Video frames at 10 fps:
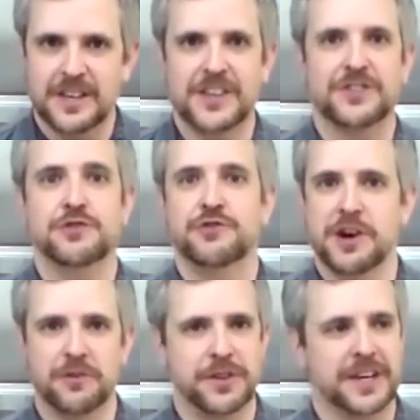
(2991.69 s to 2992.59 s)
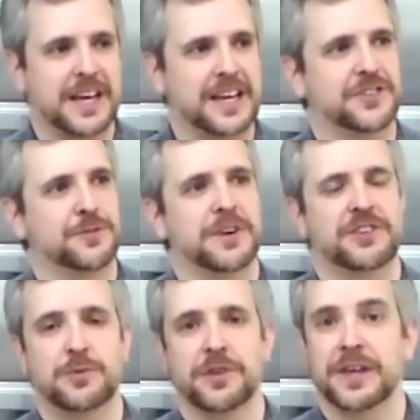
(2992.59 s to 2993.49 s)
That's generally the case,
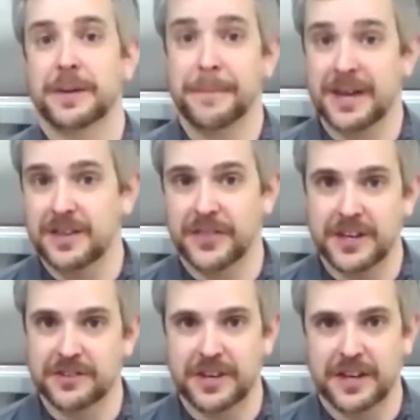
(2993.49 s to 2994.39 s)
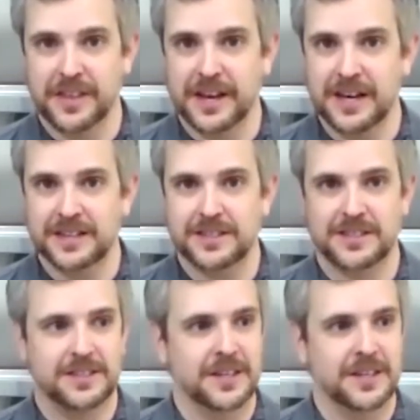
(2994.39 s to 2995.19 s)
especially with like meat and things like that.